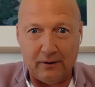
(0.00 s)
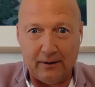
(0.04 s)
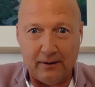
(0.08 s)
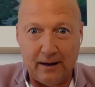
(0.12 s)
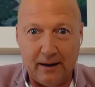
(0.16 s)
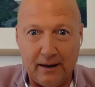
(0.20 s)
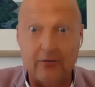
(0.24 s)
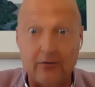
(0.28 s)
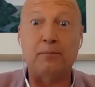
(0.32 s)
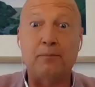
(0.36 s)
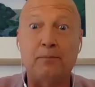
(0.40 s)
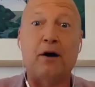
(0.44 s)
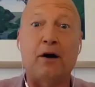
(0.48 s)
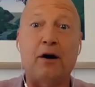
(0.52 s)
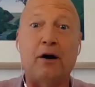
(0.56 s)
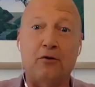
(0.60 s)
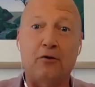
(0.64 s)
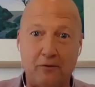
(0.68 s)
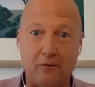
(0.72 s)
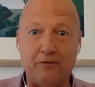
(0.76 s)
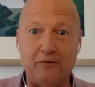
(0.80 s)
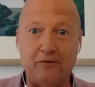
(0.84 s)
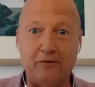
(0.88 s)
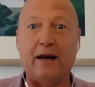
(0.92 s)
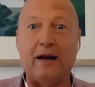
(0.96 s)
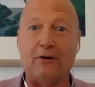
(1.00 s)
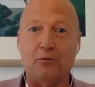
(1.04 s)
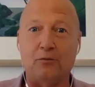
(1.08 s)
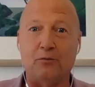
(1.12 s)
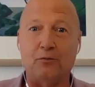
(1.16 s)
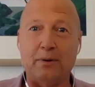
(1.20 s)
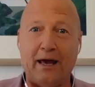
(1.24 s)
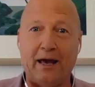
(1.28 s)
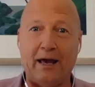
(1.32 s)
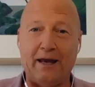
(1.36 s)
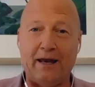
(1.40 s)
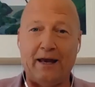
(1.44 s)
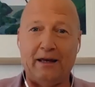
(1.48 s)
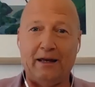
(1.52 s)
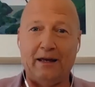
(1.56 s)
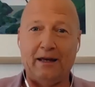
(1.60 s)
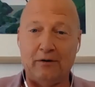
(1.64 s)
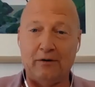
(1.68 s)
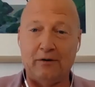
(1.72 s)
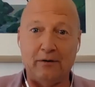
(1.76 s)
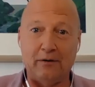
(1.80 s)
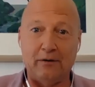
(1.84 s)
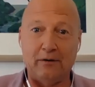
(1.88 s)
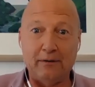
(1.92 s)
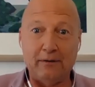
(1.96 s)
as opposed to financial planning,
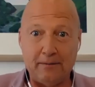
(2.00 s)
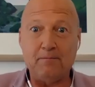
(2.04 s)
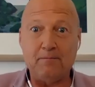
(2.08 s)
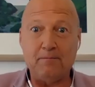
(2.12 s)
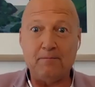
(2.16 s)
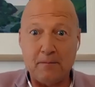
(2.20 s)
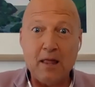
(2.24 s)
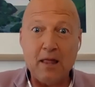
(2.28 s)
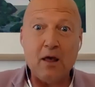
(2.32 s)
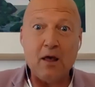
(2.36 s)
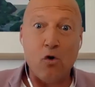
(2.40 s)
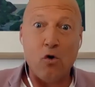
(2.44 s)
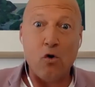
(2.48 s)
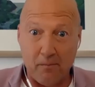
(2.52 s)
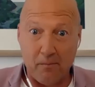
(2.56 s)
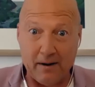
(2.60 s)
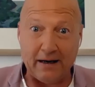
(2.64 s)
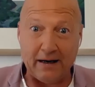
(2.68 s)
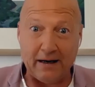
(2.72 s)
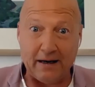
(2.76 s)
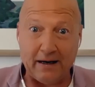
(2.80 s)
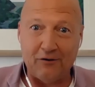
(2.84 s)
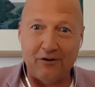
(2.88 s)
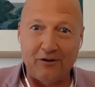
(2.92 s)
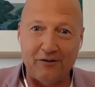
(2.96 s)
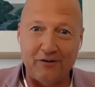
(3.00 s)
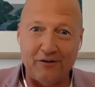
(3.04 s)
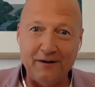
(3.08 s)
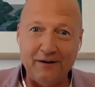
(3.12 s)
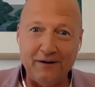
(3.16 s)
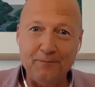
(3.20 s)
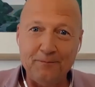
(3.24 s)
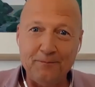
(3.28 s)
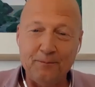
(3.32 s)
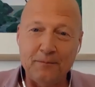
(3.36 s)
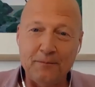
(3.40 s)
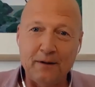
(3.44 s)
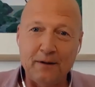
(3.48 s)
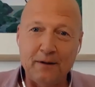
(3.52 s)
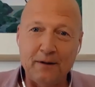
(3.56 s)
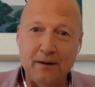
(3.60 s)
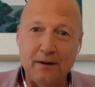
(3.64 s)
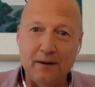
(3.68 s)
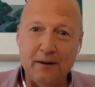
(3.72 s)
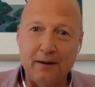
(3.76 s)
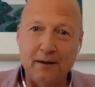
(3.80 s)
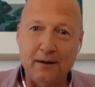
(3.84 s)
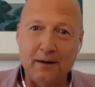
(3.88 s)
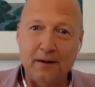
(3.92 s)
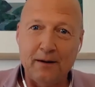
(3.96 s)
which is all money driven.
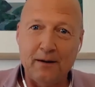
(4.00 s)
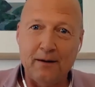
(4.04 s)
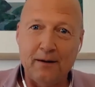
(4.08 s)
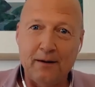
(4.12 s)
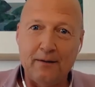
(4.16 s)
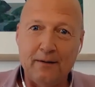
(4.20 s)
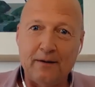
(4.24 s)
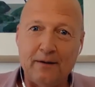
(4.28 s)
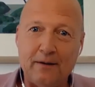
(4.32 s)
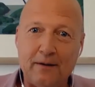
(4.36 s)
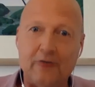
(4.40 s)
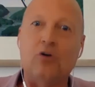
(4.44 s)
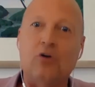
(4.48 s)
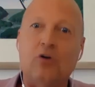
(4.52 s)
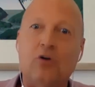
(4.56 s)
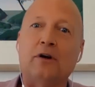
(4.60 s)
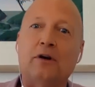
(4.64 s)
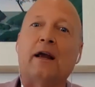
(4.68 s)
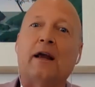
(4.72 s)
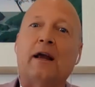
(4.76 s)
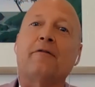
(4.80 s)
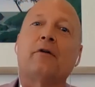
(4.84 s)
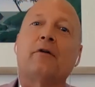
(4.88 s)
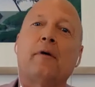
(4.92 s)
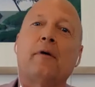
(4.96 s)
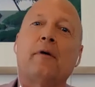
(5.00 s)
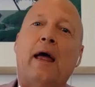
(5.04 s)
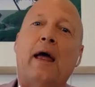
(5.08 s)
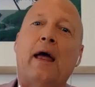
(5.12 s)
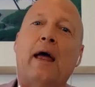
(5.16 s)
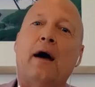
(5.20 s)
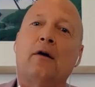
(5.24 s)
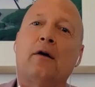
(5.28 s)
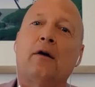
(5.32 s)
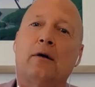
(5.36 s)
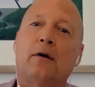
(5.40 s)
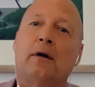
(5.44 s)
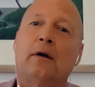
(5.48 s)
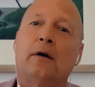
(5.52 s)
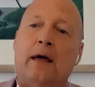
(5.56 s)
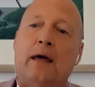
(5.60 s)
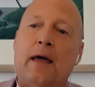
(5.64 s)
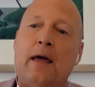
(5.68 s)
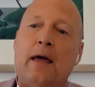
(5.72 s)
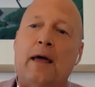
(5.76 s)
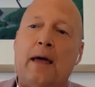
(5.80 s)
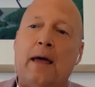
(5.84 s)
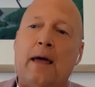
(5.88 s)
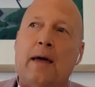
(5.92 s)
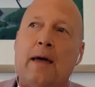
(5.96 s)
There's not enough around
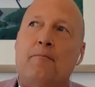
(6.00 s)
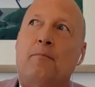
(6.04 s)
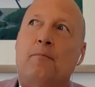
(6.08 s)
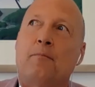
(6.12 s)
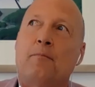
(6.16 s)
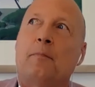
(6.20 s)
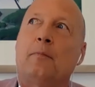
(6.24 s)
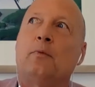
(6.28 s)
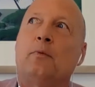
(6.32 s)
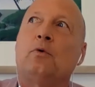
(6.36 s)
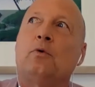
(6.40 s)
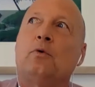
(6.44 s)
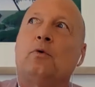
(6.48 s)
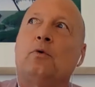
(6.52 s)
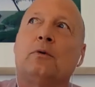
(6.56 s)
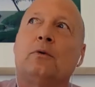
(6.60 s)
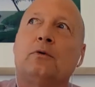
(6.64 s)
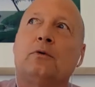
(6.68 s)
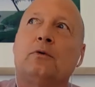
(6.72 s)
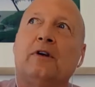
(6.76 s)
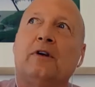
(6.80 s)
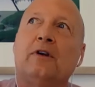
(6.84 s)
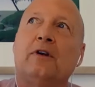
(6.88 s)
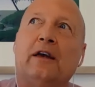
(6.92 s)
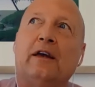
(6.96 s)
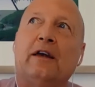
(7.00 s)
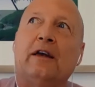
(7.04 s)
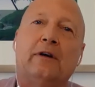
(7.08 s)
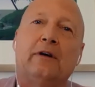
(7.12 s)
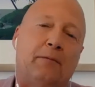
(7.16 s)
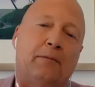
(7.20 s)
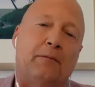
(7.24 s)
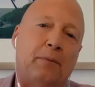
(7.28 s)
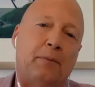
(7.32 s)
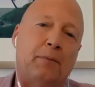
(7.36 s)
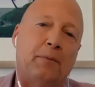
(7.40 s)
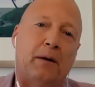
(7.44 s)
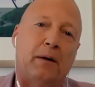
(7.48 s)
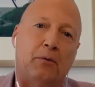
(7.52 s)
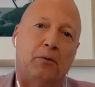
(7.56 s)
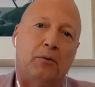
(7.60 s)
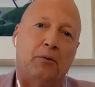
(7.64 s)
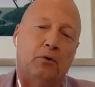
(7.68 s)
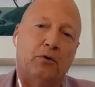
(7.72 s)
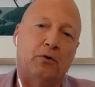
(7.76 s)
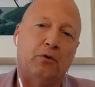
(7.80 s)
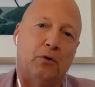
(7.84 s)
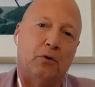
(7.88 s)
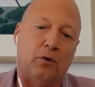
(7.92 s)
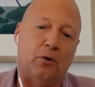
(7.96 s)
teaching people
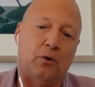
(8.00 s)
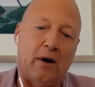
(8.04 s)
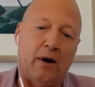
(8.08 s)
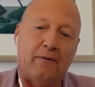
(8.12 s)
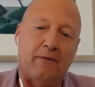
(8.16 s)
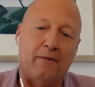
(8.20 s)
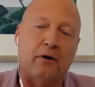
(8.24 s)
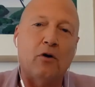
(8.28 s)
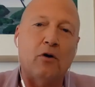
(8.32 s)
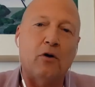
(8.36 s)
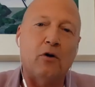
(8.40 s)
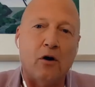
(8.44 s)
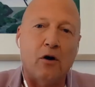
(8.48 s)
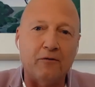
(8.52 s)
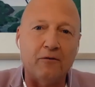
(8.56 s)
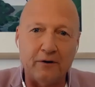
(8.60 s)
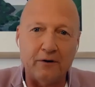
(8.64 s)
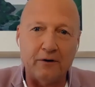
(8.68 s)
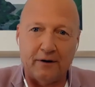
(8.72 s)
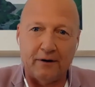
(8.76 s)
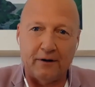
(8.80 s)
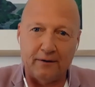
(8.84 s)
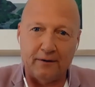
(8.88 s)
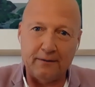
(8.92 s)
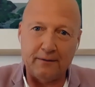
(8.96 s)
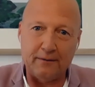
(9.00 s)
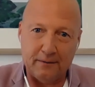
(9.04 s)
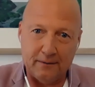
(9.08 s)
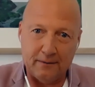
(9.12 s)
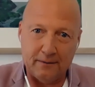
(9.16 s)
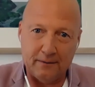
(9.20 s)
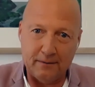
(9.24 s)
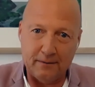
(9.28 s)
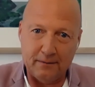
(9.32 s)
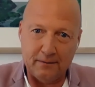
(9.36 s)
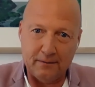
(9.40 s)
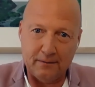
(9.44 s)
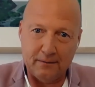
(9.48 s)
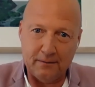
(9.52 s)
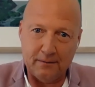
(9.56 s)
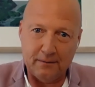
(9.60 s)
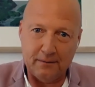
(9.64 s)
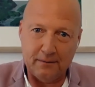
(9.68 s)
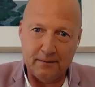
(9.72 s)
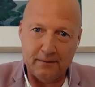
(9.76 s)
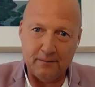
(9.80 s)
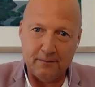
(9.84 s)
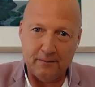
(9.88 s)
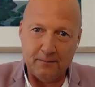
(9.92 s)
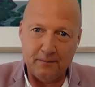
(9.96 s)
to have the confidence
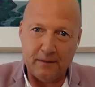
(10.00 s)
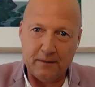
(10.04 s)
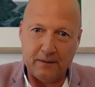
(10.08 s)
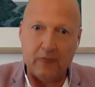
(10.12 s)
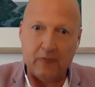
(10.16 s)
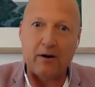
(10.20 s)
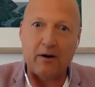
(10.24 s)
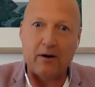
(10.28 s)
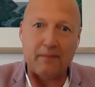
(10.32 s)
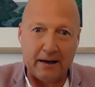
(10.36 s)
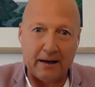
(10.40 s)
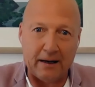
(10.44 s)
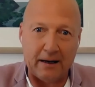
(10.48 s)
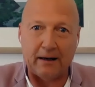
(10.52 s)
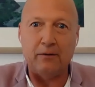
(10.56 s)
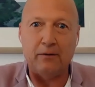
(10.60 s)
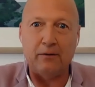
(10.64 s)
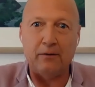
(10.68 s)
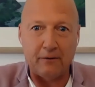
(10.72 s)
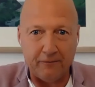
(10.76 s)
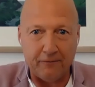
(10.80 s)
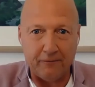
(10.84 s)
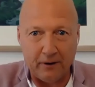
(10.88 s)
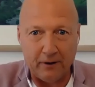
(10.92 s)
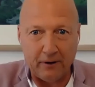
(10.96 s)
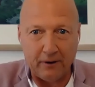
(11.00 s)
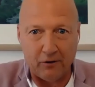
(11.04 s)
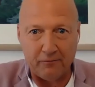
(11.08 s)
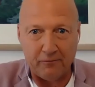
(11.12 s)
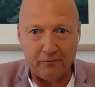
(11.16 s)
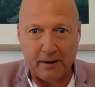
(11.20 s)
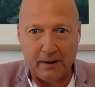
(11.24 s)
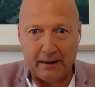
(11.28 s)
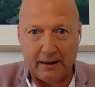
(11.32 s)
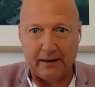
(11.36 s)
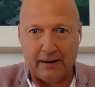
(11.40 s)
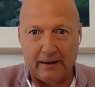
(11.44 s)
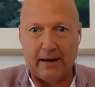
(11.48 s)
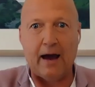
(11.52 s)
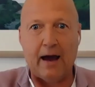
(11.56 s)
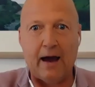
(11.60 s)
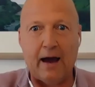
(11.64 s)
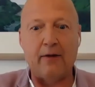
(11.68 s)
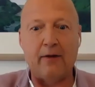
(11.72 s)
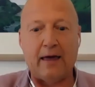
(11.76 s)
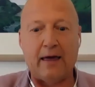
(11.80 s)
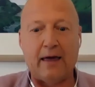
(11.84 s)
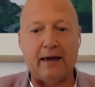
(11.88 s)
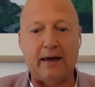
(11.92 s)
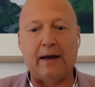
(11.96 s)
around money, the flow of money, and how
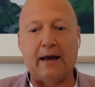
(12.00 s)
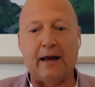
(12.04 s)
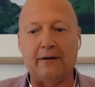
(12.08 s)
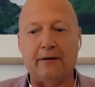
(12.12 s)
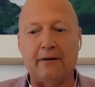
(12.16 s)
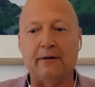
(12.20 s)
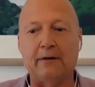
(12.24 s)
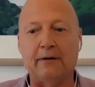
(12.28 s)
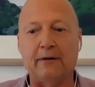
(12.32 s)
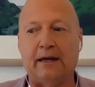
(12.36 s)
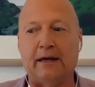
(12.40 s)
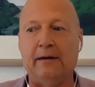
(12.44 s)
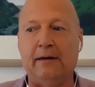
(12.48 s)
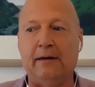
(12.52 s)
they can actually